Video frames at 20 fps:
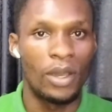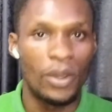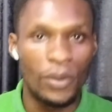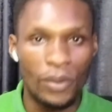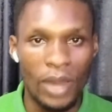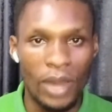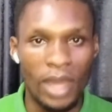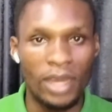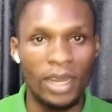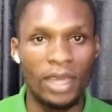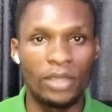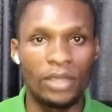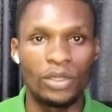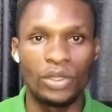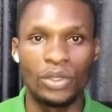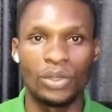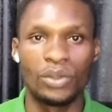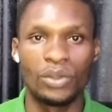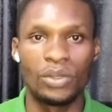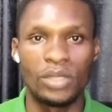Rather, you
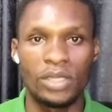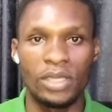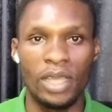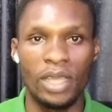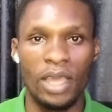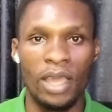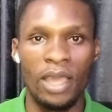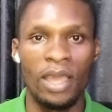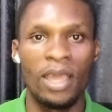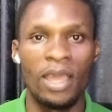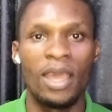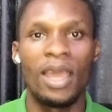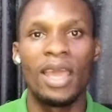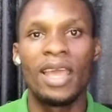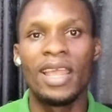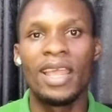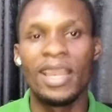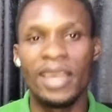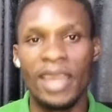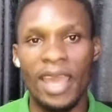should say
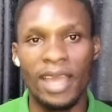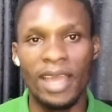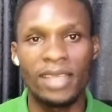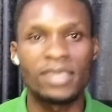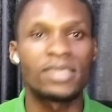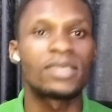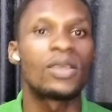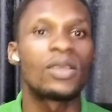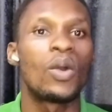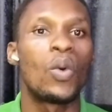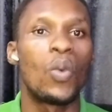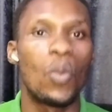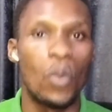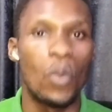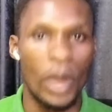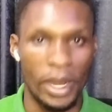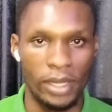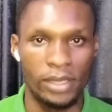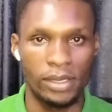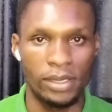next
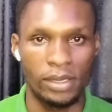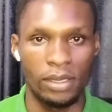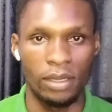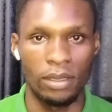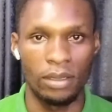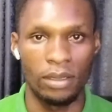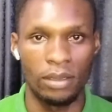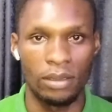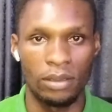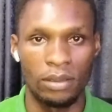Wednesday.